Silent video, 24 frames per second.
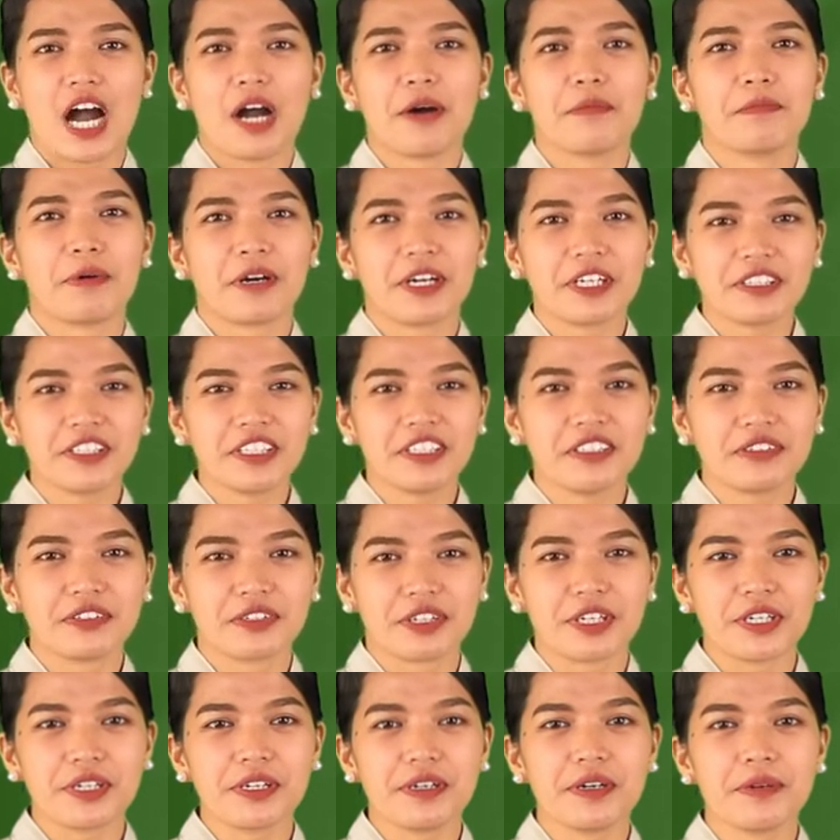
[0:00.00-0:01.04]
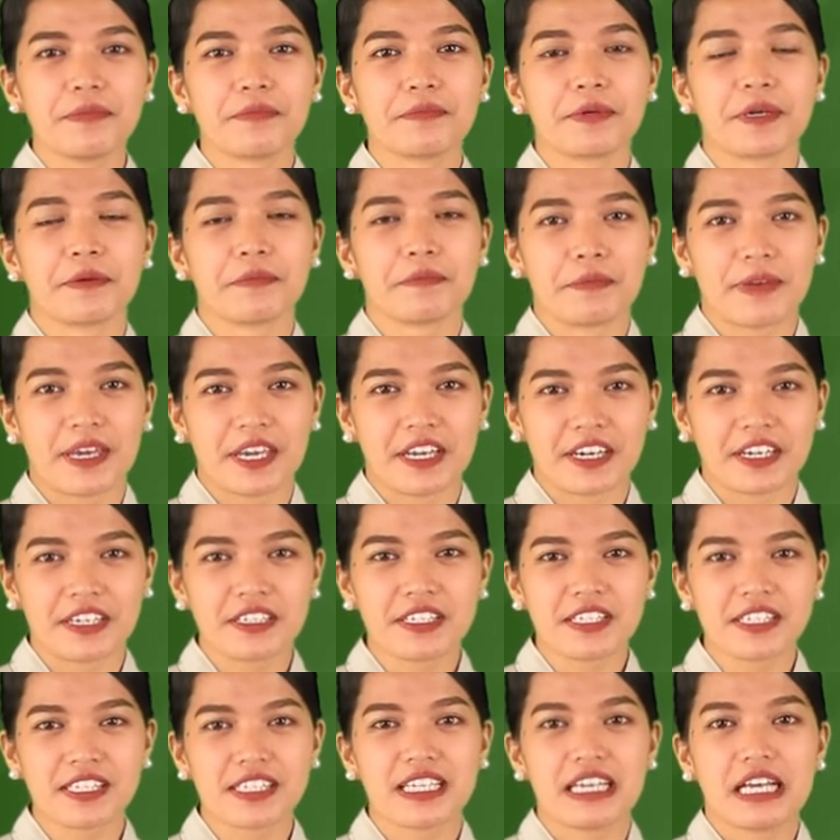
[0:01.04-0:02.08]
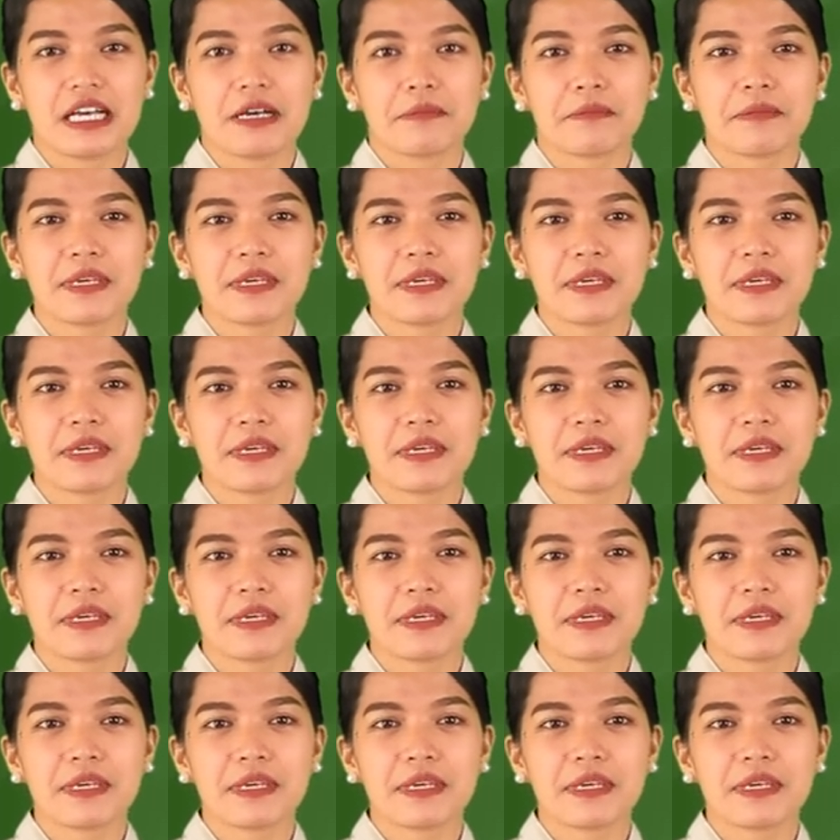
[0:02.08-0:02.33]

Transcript: A bartender prepares,